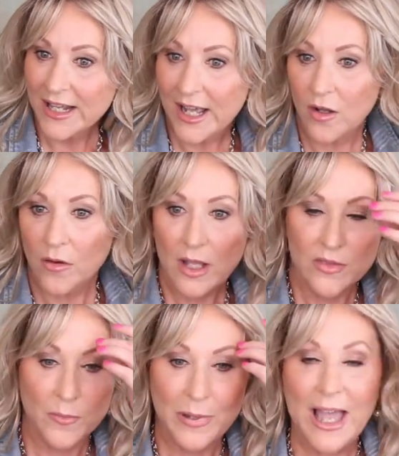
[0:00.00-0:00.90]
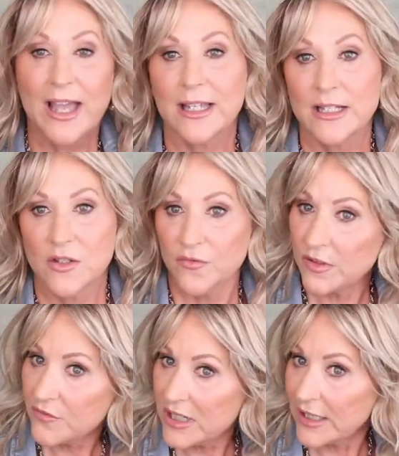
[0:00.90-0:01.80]
Now, the back is
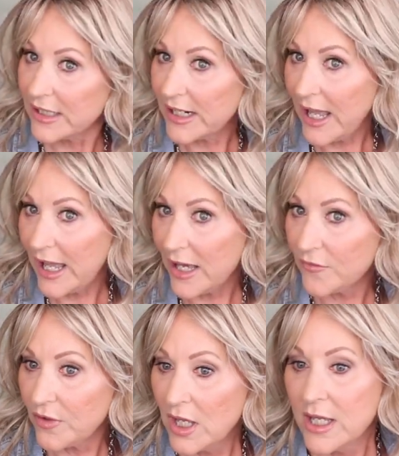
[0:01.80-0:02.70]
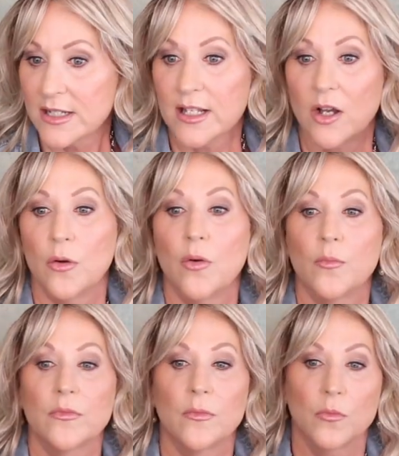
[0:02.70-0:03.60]
fifteen and a half.
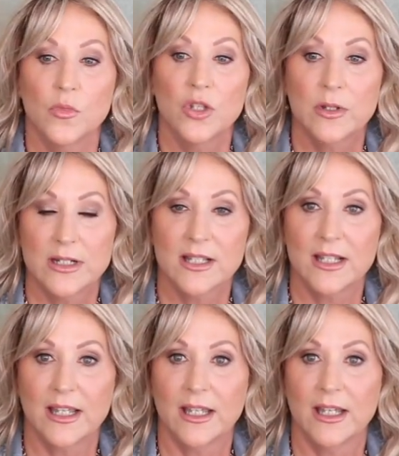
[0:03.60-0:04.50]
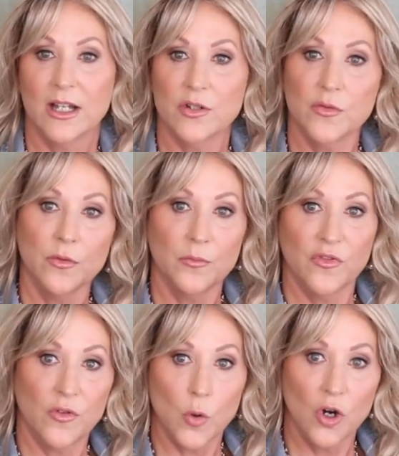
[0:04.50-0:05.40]
So you can see it goes from
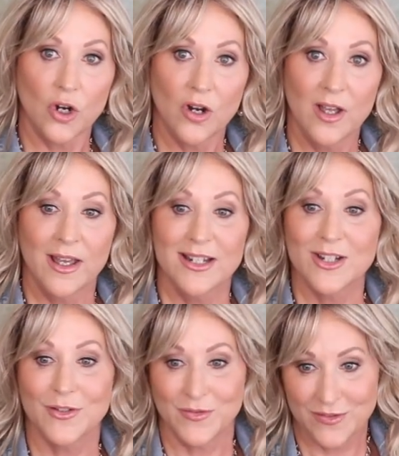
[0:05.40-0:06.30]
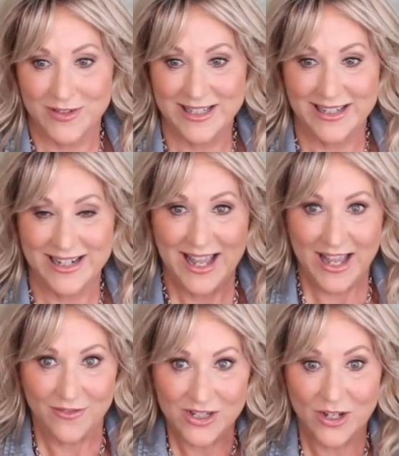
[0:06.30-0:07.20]
four to fifteen and a
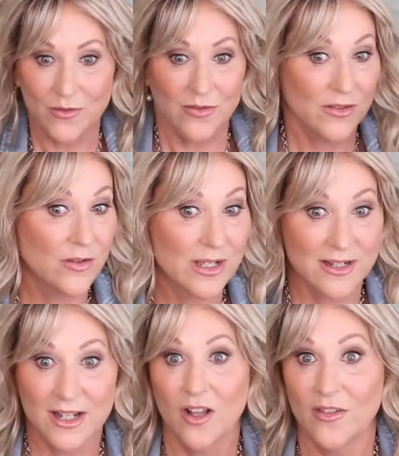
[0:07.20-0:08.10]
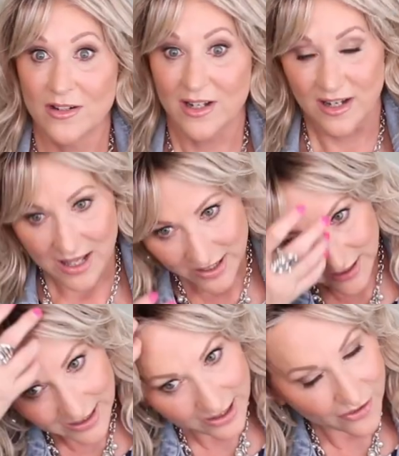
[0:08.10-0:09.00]
half. So you can tell there's a lot
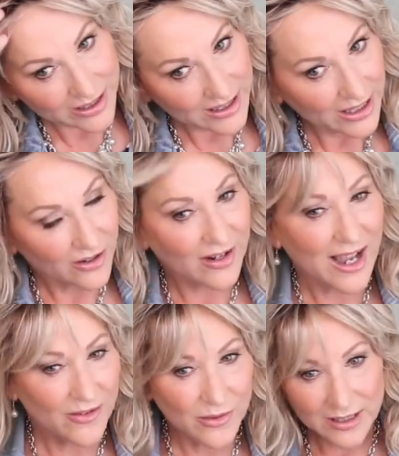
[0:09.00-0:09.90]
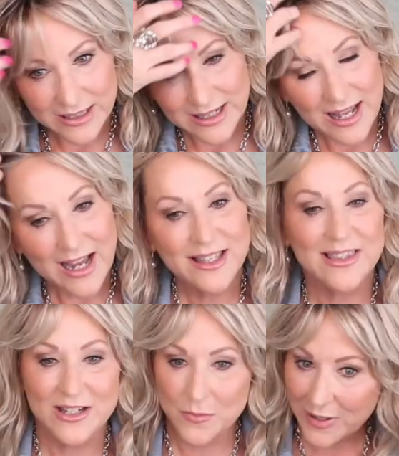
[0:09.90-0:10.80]
of layering here. I really
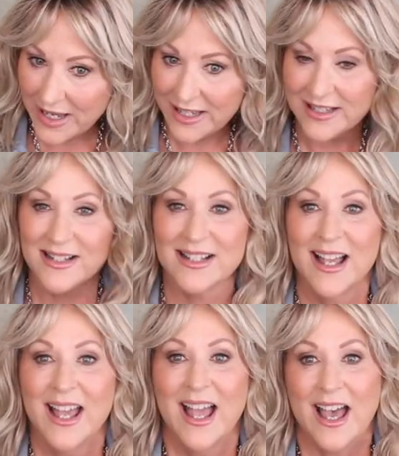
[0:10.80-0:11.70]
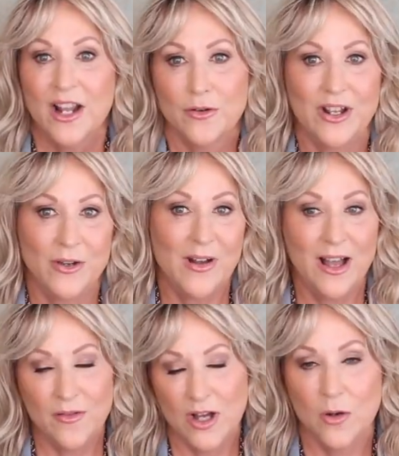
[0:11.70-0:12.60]
like these bangs. I don't know,
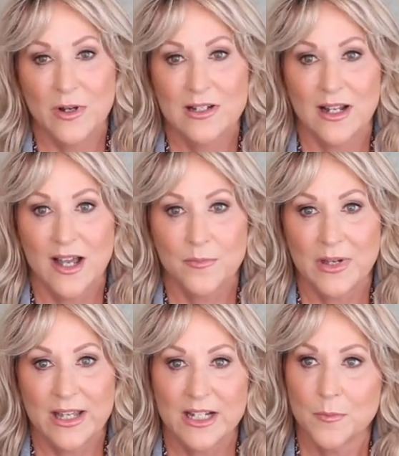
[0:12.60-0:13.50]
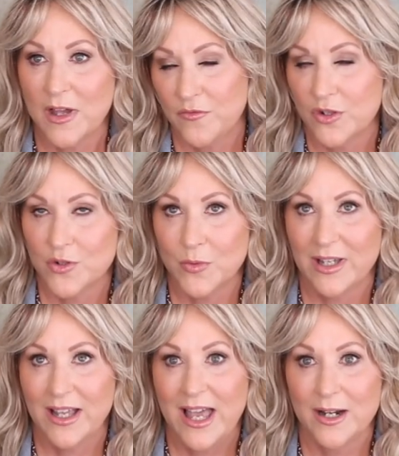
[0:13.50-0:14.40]
I've always liked bangs. My first
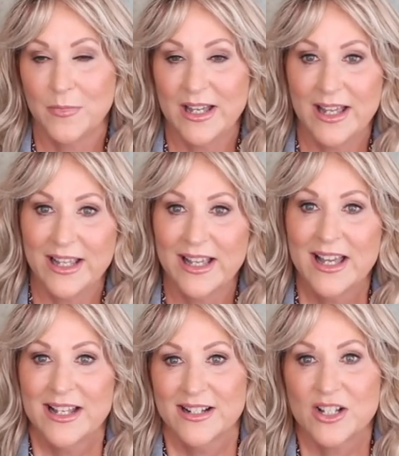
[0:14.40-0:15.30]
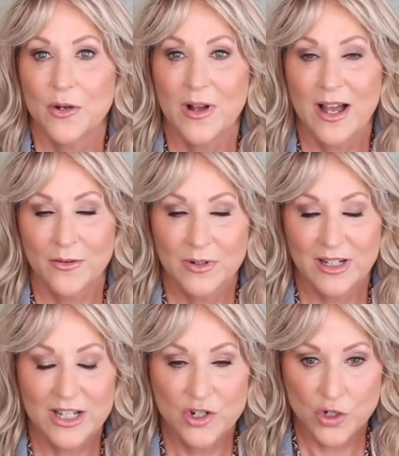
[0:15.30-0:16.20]
wig had a bang, so I
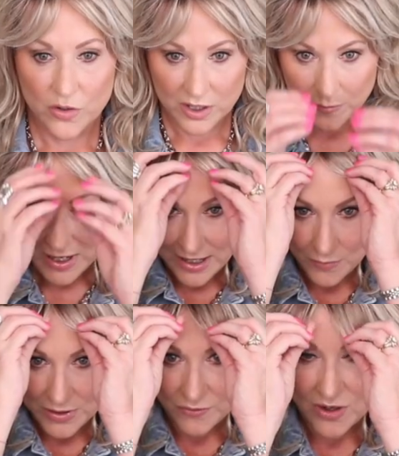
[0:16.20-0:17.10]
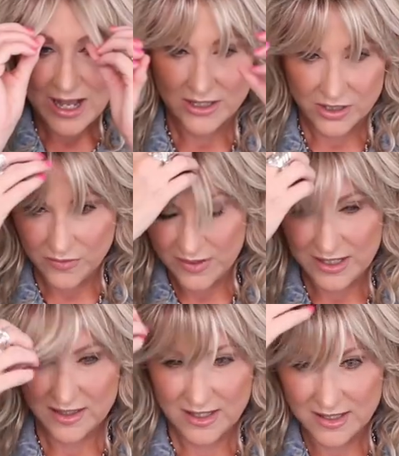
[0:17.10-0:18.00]
really enjoy them. However, I do
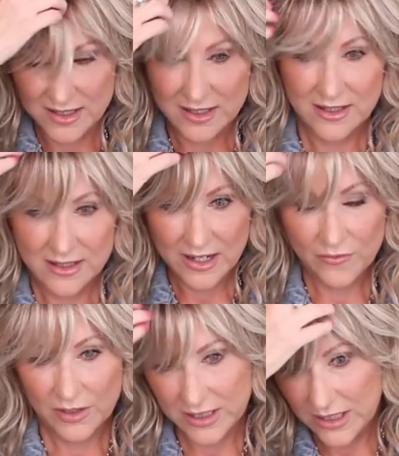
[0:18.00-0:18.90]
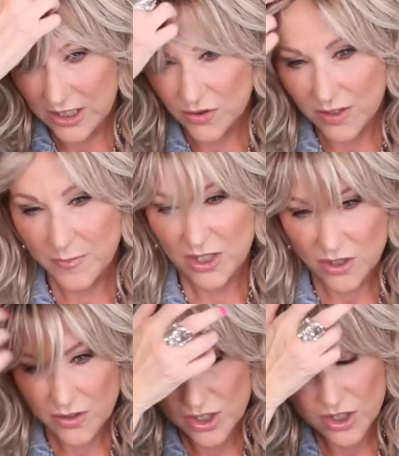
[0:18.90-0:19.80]
think these definitely need
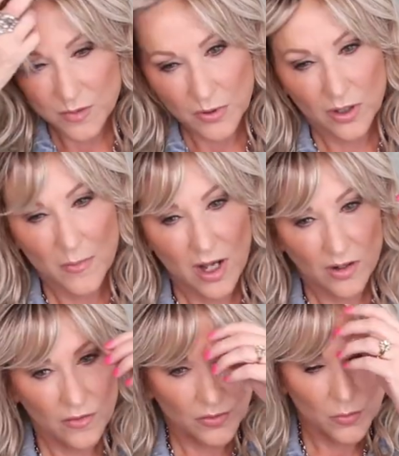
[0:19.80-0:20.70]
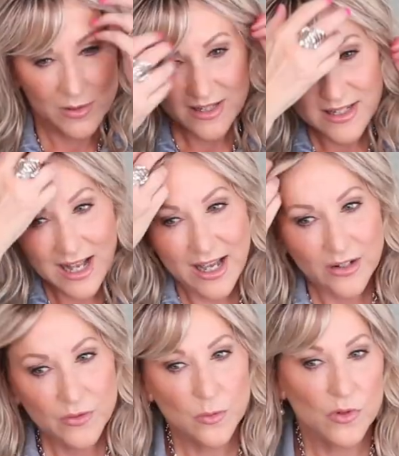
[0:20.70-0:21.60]
trimming. You could just put them all over to one
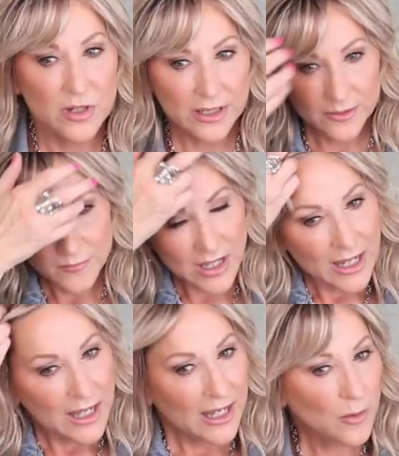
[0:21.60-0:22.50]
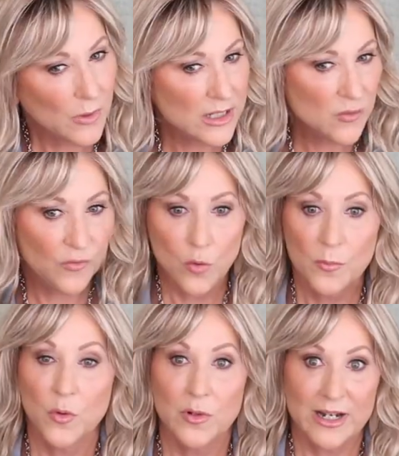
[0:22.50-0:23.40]
side if you wanted. It weighs
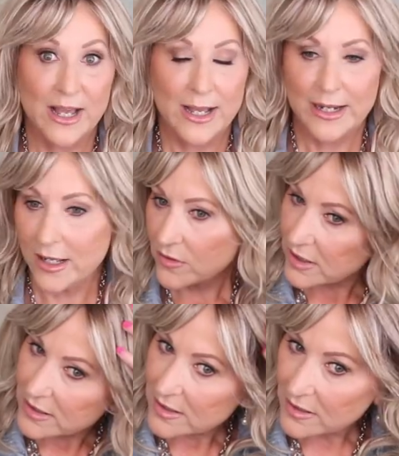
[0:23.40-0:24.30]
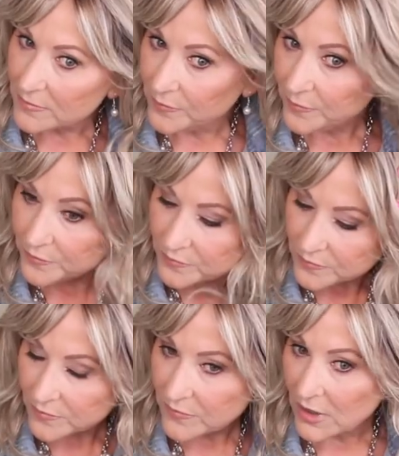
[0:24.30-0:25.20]
four point nine ounces.
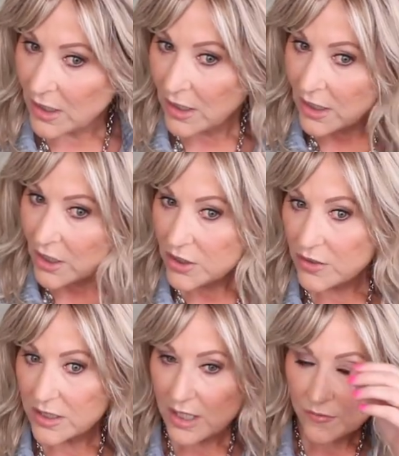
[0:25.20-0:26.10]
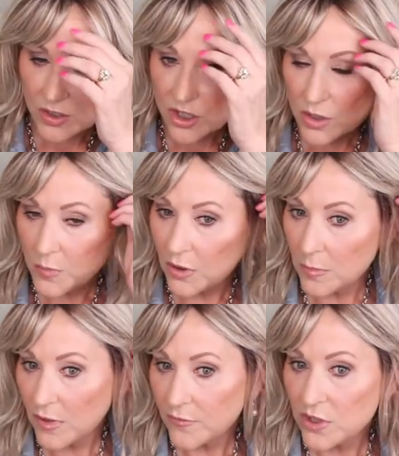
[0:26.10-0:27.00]
You could definitely just
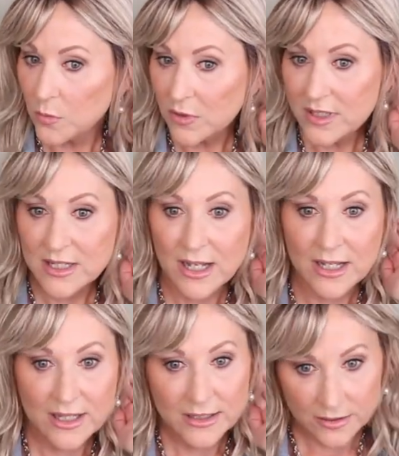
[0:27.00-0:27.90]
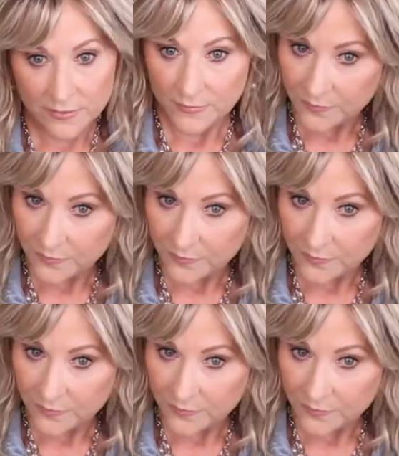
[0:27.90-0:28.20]
pull them over to one side.